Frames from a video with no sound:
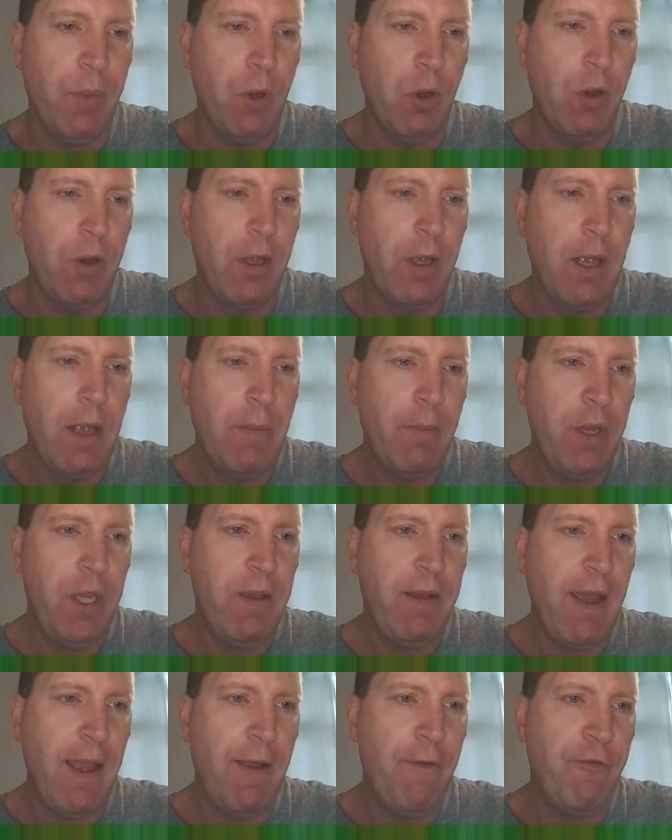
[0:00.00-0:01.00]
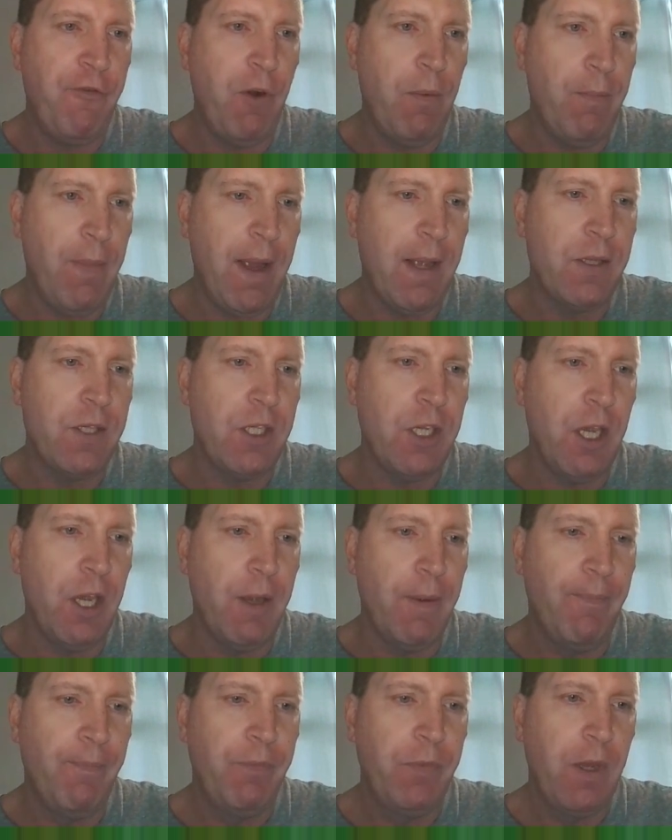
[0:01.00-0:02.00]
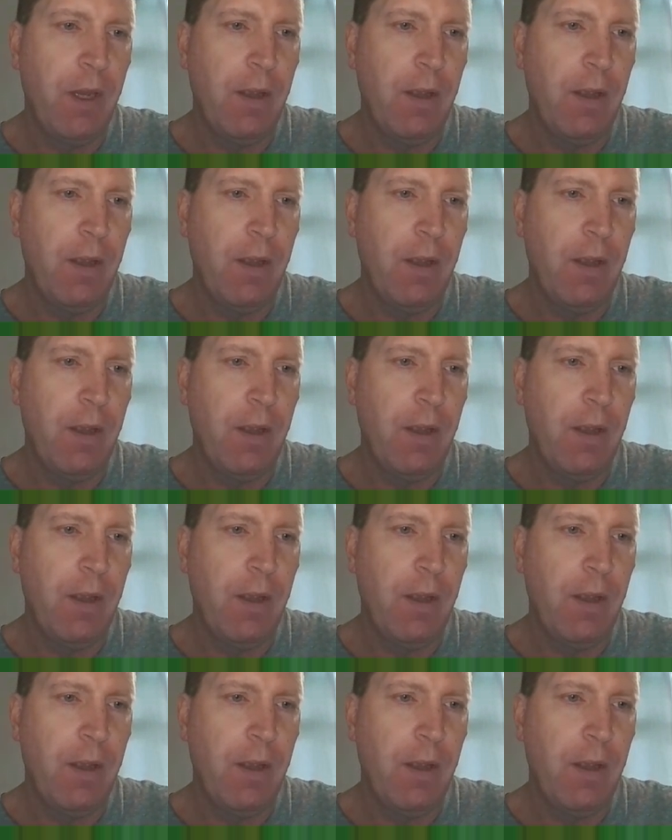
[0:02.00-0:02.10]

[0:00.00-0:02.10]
book, but you get front matter,